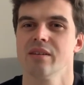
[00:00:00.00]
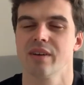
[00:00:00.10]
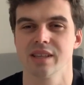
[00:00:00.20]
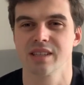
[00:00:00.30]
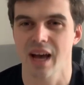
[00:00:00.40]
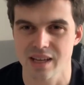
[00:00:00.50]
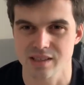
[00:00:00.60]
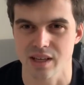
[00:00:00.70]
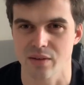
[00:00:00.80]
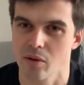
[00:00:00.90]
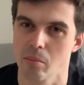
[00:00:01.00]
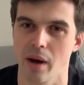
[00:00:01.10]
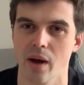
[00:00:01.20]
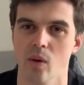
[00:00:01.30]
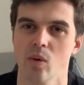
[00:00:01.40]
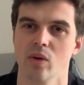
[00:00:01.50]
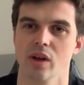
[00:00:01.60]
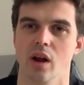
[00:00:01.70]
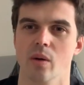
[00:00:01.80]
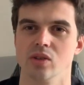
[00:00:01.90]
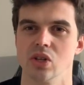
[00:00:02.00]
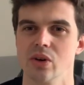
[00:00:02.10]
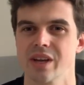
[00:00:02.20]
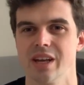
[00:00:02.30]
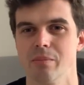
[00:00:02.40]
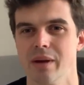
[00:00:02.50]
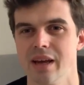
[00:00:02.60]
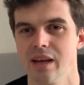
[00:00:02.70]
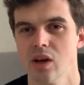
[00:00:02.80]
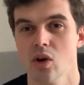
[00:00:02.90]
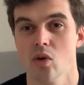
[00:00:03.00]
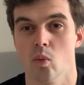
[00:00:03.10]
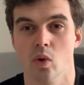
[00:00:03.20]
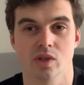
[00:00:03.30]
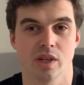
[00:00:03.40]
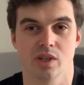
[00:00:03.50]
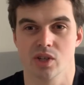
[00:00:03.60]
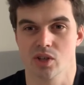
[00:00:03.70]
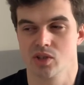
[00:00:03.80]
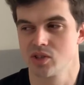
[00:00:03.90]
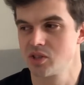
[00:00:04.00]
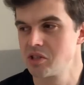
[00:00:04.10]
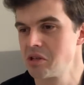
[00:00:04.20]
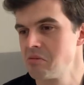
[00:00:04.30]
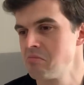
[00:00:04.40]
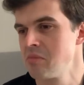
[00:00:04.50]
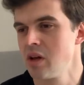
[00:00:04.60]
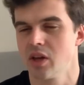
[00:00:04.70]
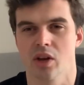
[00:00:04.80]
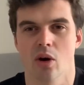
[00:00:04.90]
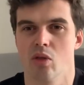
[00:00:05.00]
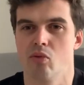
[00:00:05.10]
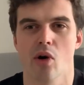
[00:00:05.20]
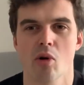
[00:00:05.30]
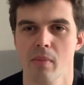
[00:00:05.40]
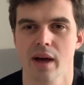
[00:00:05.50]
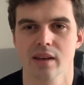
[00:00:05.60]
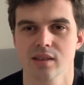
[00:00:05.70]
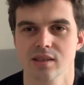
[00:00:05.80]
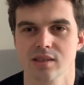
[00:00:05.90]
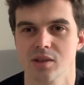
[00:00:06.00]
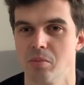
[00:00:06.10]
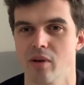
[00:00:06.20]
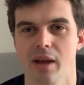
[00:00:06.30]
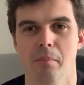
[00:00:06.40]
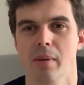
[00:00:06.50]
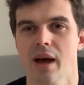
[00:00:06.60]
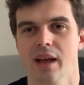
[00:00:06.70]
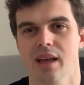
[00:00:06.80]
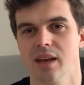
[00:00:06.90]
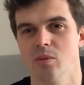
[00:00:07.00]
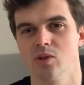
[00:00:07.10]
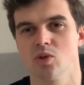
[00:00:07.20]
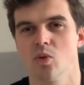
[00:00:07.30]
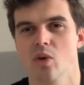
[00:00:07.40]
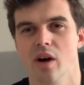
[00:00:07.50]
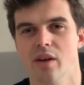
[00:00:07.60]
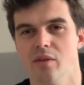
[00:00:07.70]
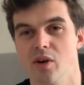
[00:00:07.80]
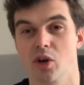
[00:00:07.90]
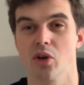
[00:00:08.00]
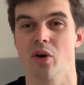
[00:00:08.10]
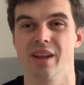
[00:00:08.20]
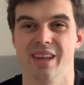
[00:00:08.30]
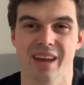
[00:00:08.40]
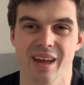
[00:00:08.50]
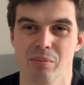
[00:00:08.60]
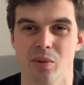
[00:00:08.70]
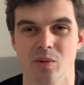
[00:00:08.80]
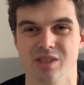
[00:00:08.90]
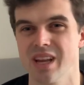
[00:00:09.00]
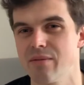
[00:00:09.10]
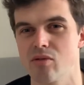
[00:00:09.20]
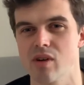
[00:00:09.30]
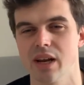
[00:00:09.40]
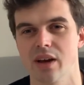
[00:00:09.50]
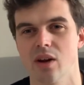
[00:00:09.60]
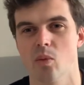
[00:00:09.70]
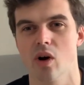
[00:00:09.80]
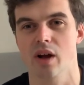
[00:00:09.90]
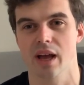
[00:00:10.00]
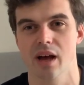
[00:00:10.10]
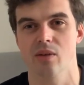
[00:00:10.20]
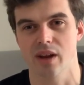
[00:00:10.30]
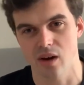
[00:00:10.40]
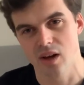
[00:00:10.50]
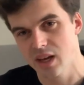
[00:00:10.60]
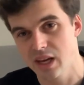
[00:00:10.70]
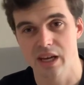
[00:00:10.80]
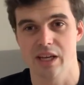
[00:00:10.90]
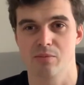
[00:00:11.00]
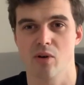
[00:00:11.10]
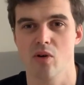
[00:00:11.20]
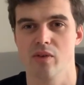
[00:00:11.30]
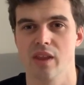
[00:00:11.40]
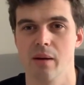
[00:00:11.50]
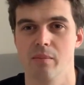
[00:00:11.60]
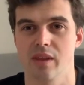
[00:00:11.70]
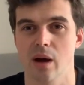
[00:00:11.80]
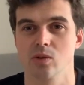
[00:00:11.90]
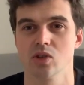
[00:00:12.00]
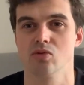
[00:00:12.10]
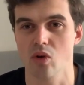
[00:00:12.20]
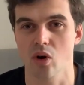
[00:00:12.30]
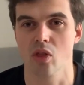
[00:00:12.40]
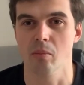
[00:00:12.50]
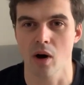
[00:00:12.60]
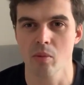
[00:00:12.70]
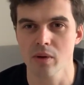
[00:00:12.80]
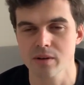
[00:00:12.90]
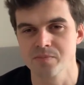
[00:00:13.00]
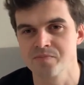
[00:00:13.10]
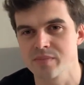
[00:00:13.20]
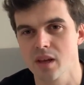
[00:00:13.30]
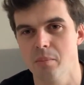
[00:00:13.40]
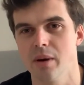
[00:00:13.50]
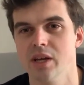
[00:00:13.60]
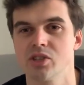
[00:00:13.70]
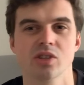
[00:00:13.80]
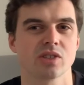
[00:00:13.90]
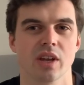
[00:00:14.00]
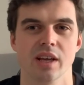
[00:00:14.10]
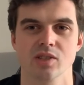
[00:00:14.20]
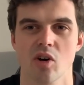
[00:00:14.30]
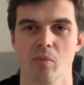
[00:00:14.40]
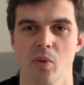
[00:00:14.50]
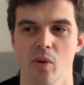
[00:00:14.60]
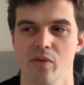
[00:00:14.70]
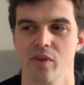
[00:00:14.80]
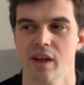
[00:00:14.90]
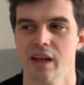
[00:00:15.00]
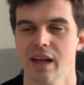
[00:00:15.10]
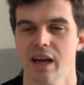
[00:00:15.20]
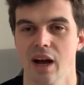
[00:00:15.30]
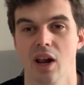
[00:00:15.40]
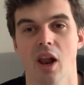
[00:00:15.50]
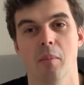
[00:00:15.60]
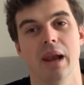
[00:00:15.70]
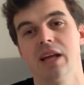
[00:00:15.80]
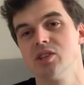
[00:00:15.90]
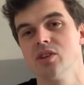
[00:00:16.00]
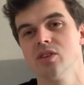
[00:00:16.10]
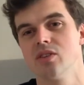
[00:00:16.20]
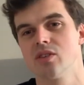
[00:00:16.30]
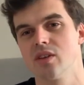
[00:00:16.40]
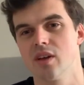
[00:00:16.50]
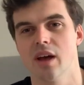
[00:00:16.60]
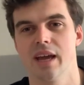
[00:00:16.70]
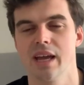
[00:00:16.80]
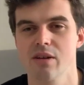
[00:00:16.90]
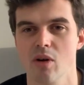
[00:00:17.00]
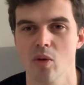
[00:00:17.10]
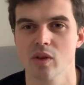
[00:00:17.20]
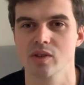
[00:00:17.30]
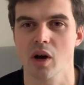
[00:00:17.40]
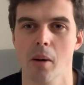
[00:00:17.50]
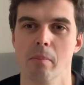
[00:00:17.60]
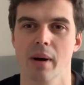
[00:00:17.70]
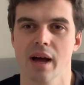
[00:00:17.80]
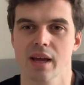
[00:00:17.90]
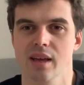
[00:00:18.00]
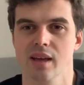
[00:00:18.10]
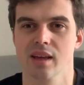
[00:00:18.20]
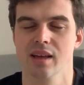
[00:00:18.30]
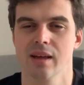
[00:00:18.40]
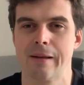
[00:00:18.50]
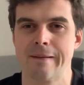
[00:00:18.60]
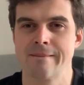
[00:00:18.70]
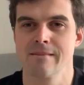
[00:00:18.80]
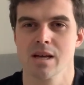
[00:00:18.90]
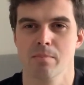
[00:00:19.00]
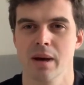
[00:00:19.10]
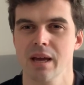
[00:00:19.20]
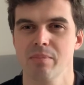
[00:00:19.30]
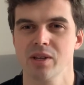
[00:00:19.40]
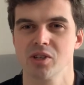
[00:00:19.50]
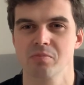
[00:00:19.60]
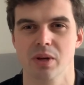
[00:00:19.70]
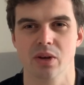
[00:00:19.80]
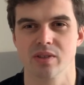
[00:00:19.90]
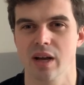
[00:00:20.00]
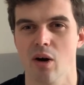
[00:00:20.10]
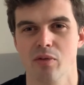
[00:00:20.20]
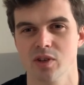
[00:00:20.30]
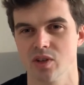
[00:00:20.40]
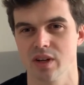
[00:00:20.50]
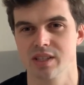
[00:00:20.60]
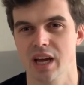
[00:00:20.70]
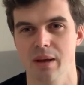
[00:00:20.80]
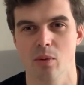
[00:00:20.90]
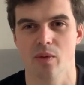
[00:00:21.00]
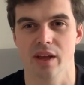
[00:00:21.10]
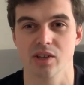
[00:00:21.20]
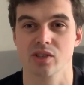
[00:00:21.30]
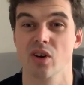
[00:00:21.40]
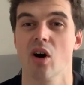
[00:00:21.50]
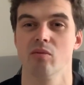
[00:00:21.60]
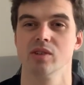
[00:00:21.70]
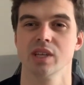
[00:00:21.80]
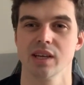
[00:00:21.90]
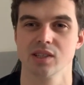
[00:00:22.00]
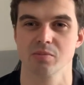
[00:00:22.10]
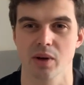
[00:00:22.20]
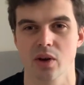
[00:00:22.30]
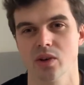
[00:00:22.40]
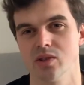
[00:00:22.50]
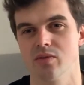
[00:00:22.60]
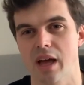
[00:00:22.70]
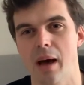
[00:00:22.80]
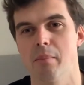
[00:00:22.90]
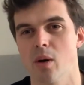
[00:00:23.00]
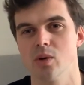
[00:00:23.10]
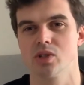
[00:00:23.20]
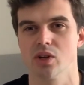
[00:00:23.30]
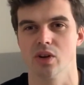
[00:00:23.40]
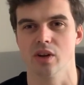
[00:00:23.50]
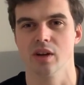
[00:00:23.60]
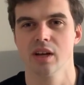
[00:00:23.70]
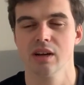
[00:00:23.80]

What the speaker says: fantastic from Bale. You know, it was looking a bit, was it just, you know, the romance to bring him back and it was all kind of a good idea but was never really going to work out. Now, he's proven them doubters wrong at the moment. But it's just an example of a club legend, a hero that's come back. Maybe just because that offer's on the table and they just can't resist because of that emotion and